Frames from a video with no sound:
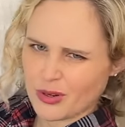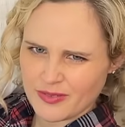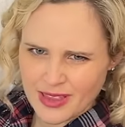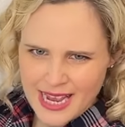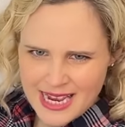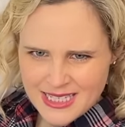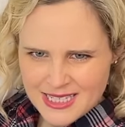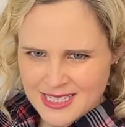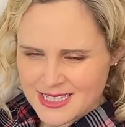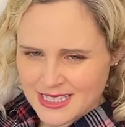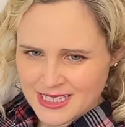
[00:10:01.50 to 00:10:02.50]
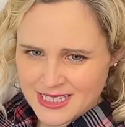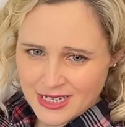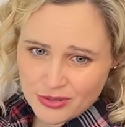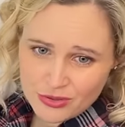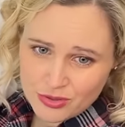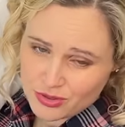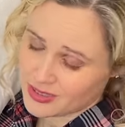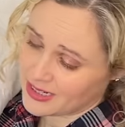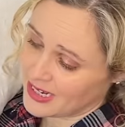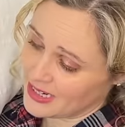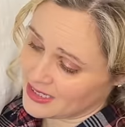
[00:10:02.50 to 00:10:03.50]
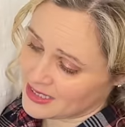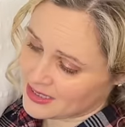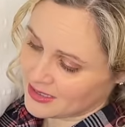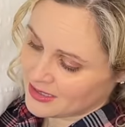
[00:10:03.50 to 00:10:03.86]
of lattice detail. It's really nice.